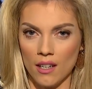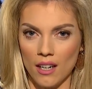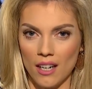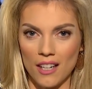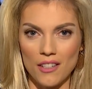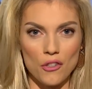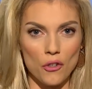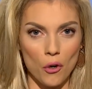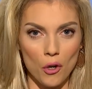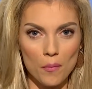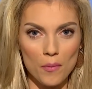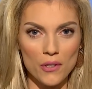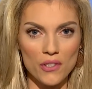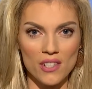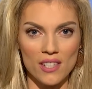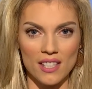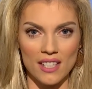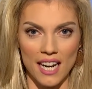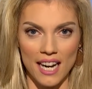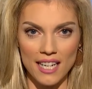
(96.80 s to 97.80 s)
A normal
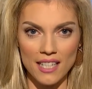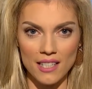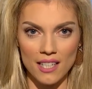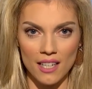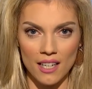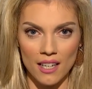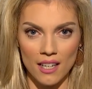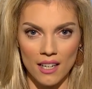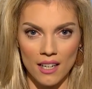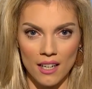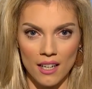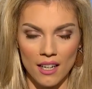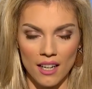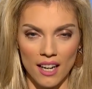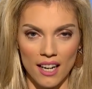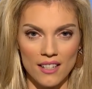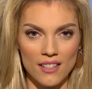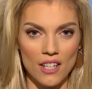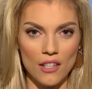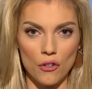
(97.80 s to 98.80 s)
state?
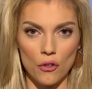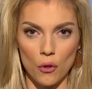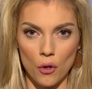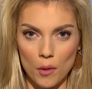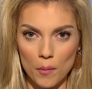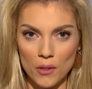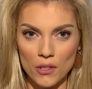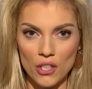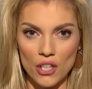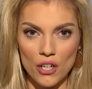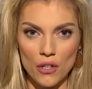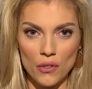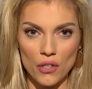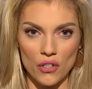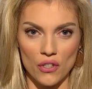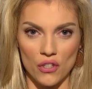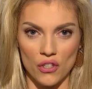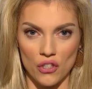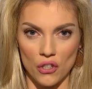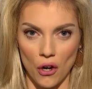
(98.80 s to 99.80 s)
Is it normal to you
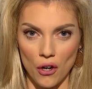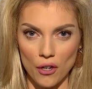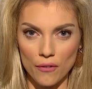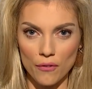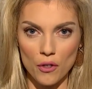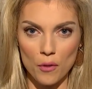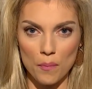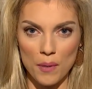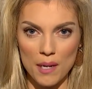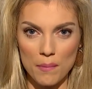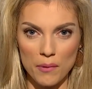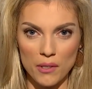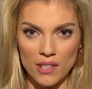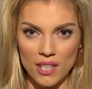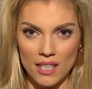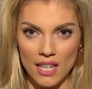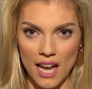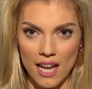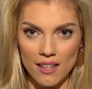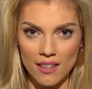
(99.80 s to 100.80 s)
to starve your people
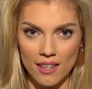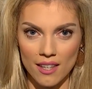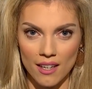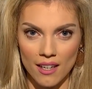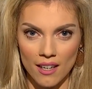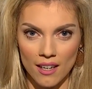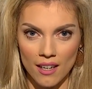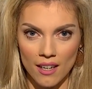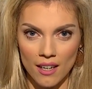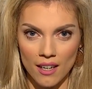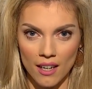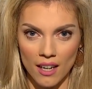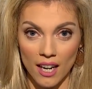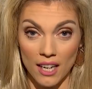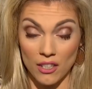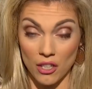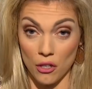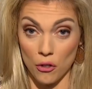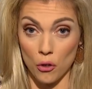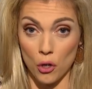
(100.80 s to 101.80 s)
to death?
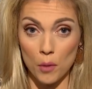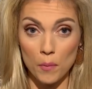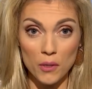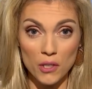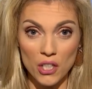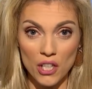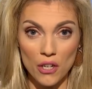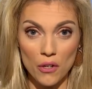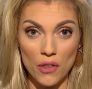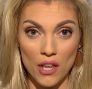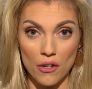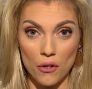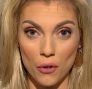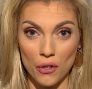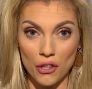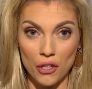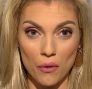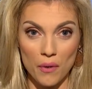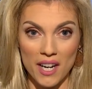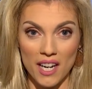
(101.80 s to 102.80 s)
Is it normal to you that
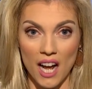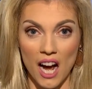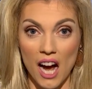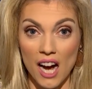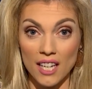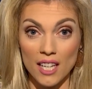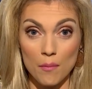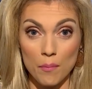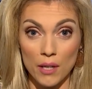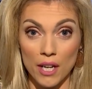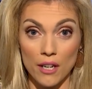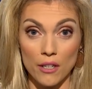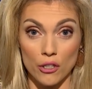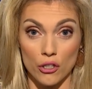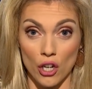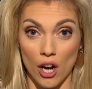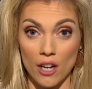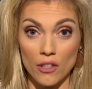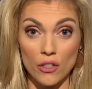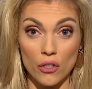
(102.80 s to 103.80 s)
North Korean hockey player
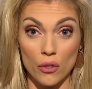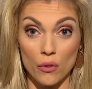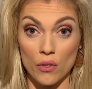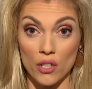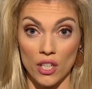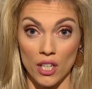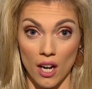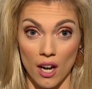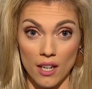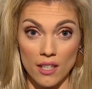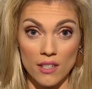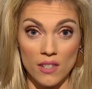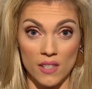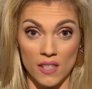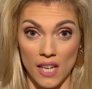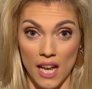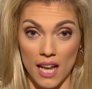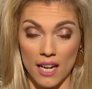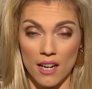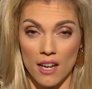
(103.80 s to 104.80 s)
John Soo Hyun
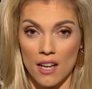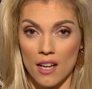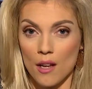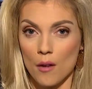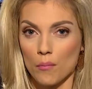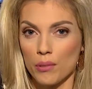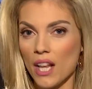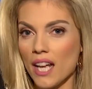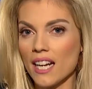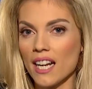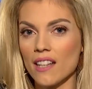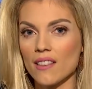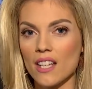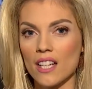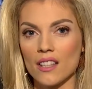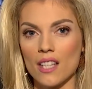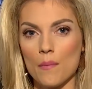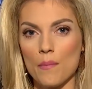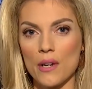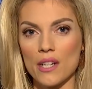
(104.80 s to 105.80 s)
said playing at
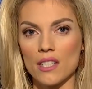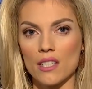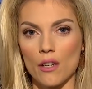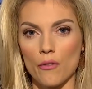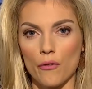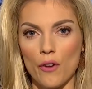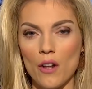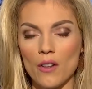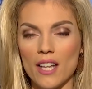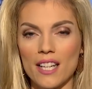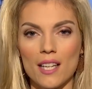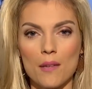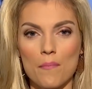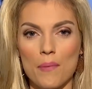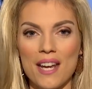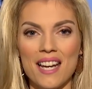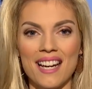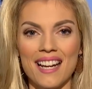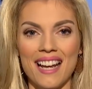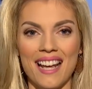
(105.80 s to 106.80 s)
the Olympics felt like
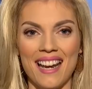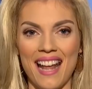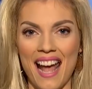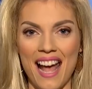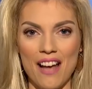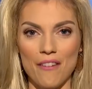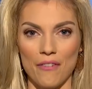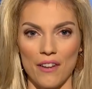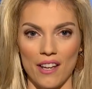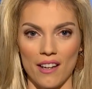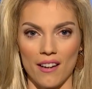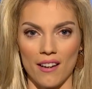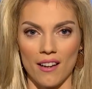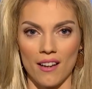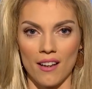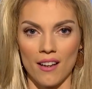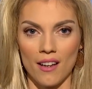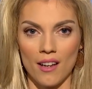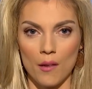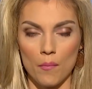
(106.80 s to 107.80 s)
competing in heaven?
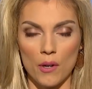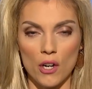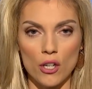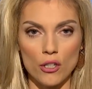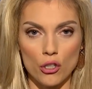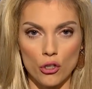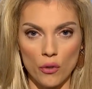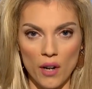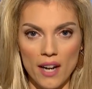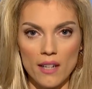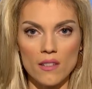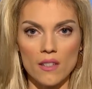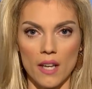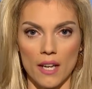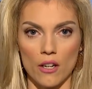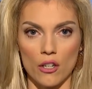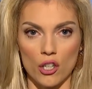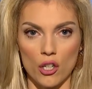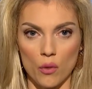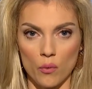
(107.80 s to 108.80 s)
But her
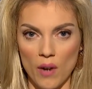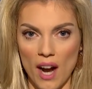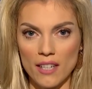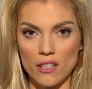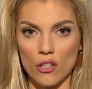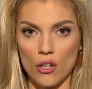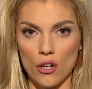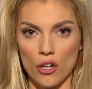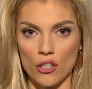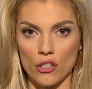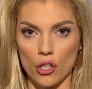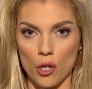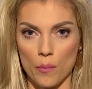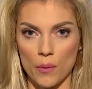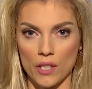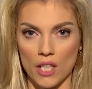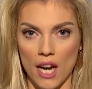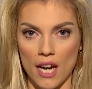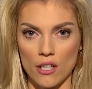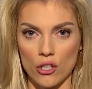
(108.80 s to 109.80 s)
translator corrected her
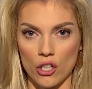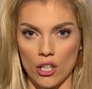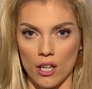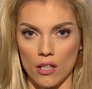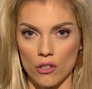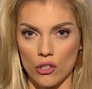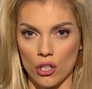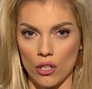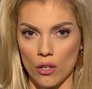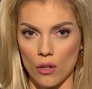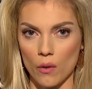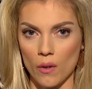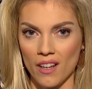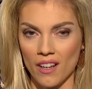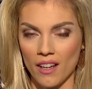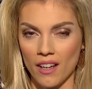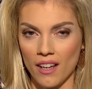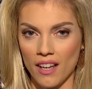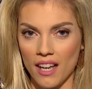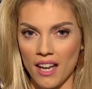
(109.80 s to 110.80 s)
interpretation to
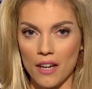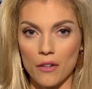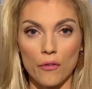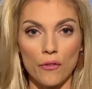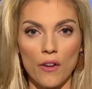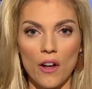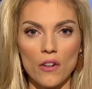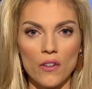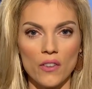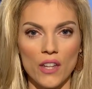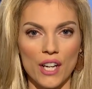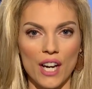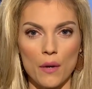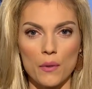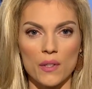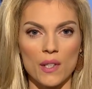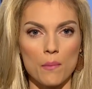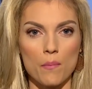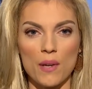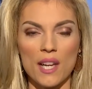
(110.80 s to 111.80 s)
it felt like I
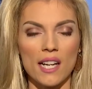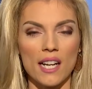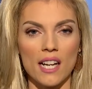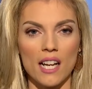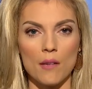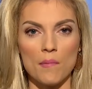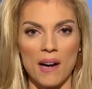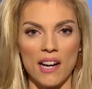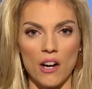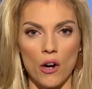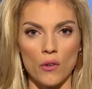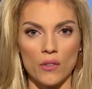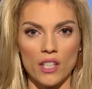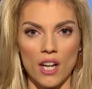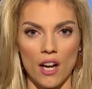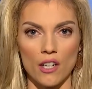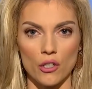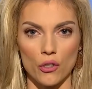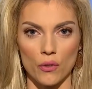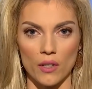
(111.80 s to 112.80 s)
was competing in my own
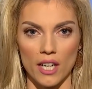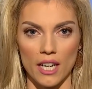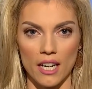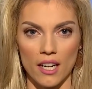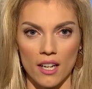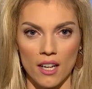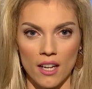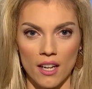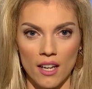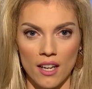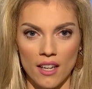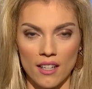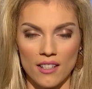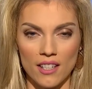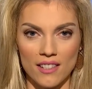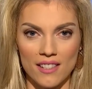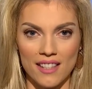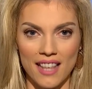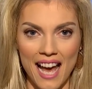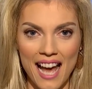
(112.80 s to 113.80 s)
country.
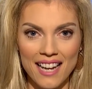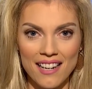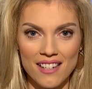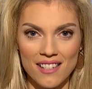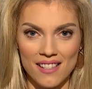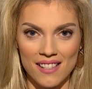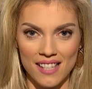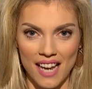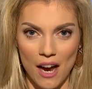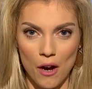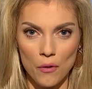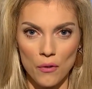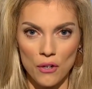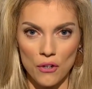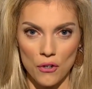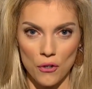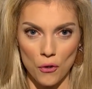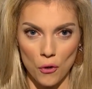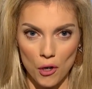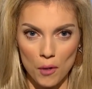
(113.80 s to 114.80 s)
Does that
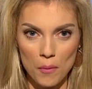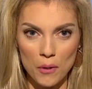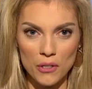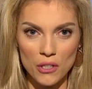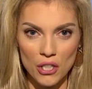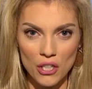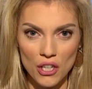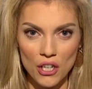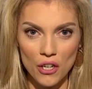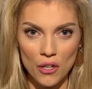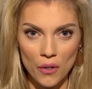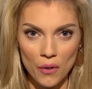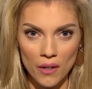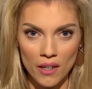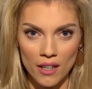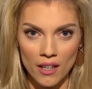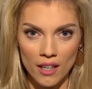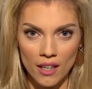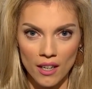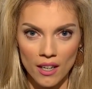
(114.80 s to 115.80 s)
sound normal to you?
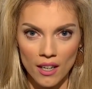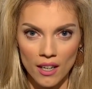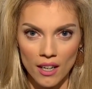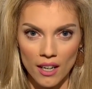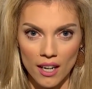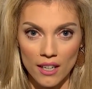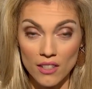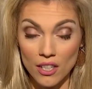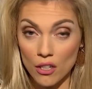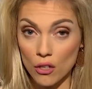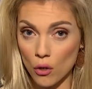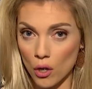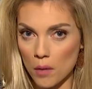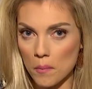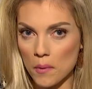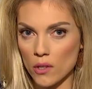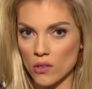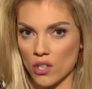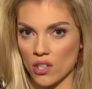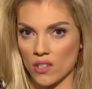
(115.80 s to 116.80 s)
Is it
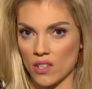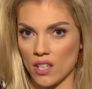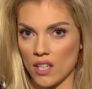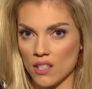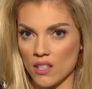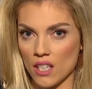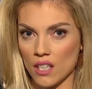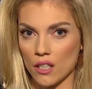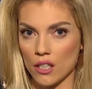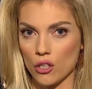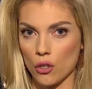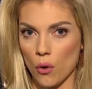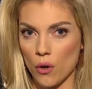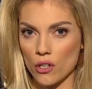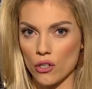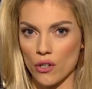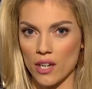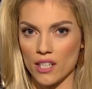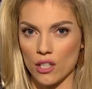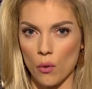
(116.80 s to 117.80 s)
normal to sadistically
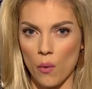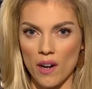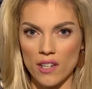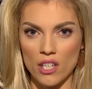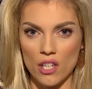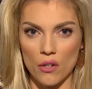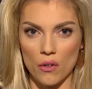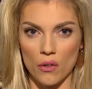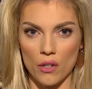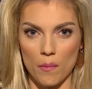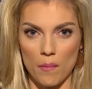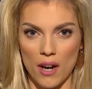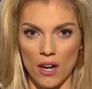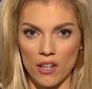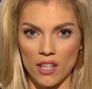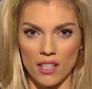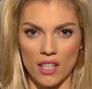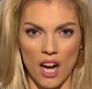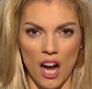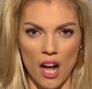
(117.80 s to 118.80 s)
torture a 20-year-old
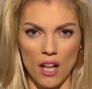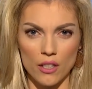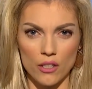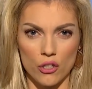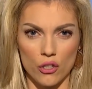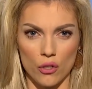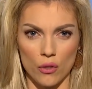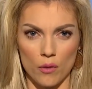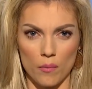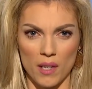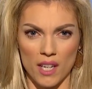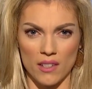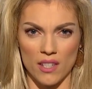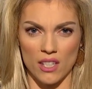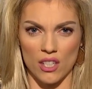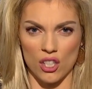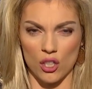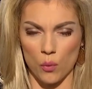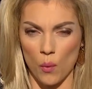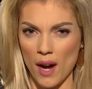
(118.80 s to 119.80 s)
American college student because
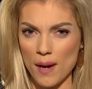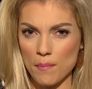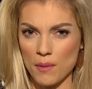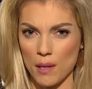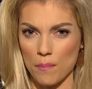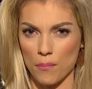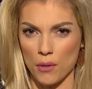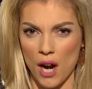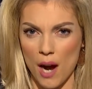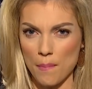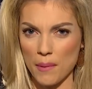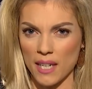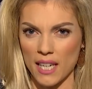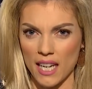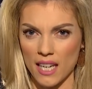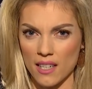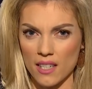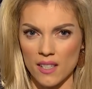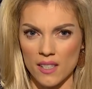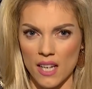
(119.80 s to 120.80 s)
he swiped a
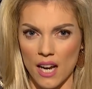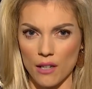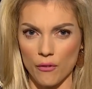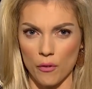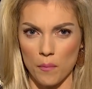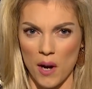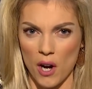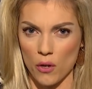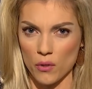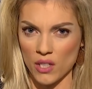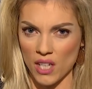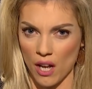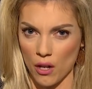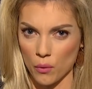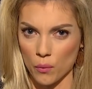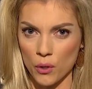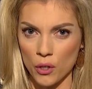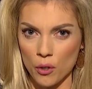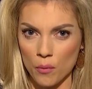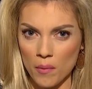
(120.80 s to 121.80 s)
propaganda sign from a
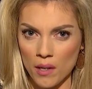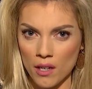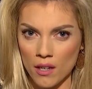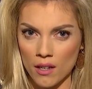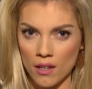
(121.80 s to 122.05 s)
hotel room?